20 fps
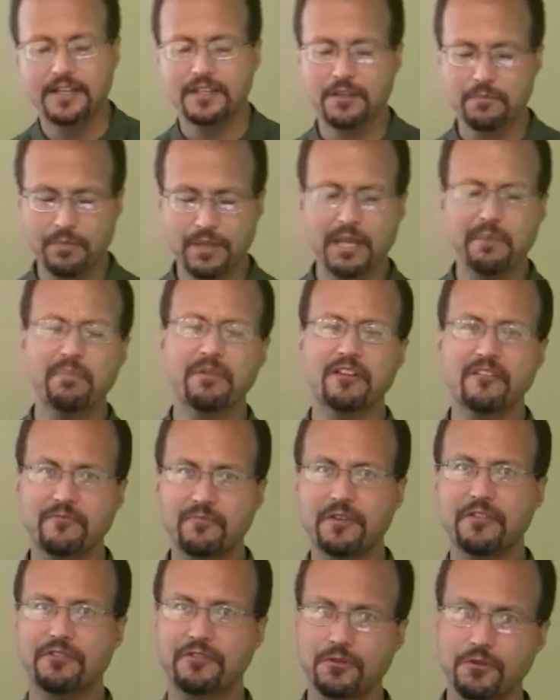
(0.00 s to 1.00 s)
The people of
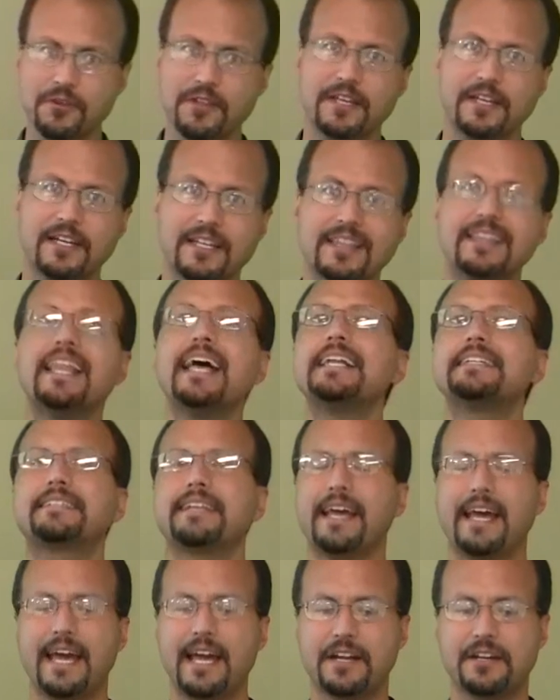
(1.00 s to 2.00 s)
Bethulia let
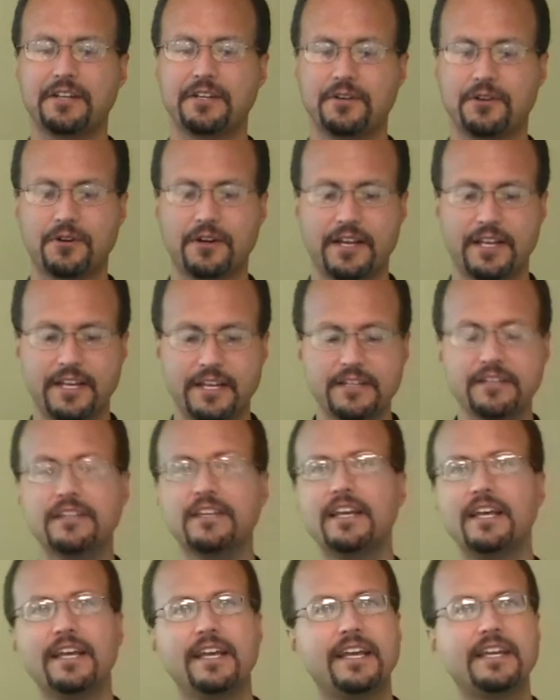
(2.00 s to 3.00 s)
Achior
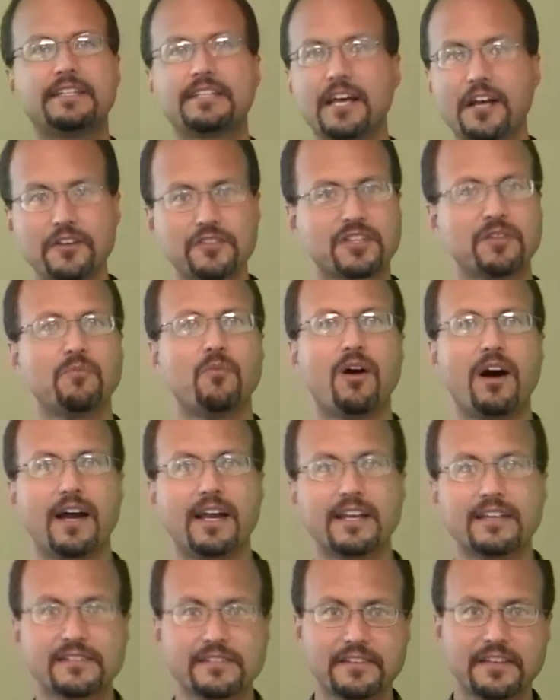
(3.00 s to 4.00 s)
in. He tells him
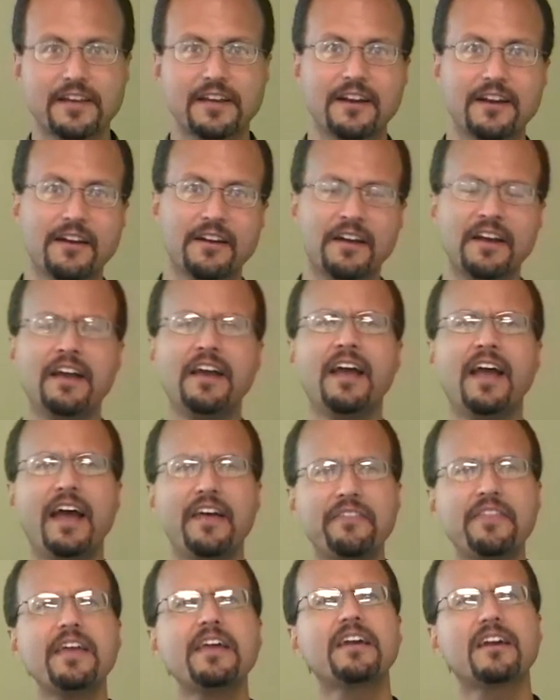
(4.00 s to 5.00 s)
why he's there,
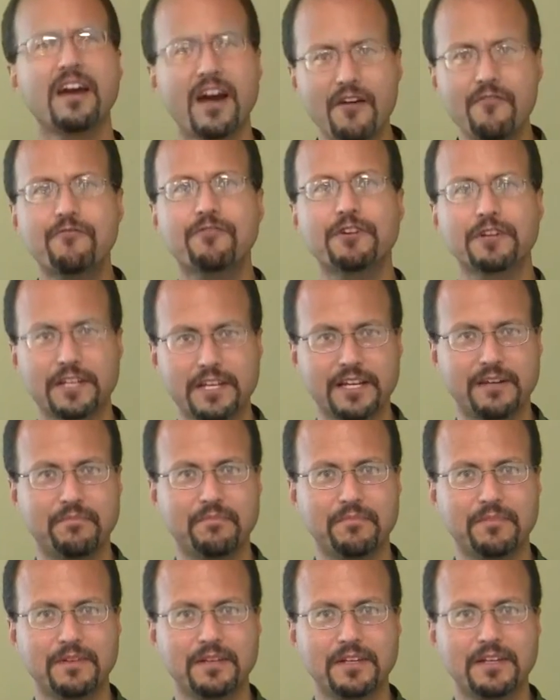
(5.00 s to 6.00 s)
and they comfort
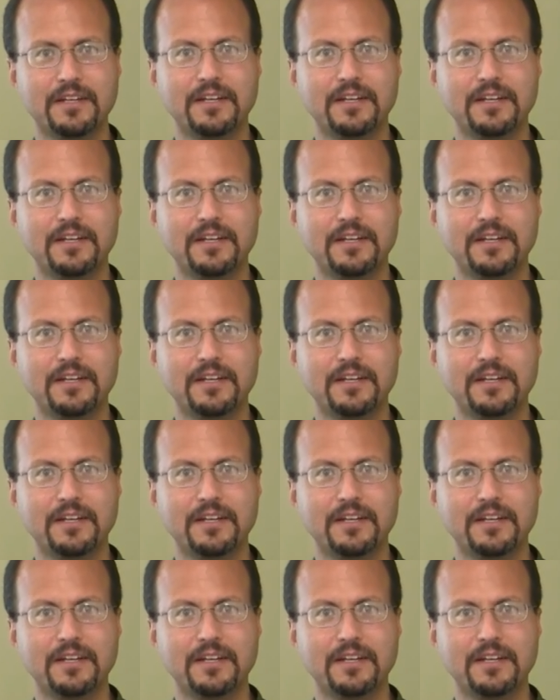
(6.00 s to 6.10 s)
him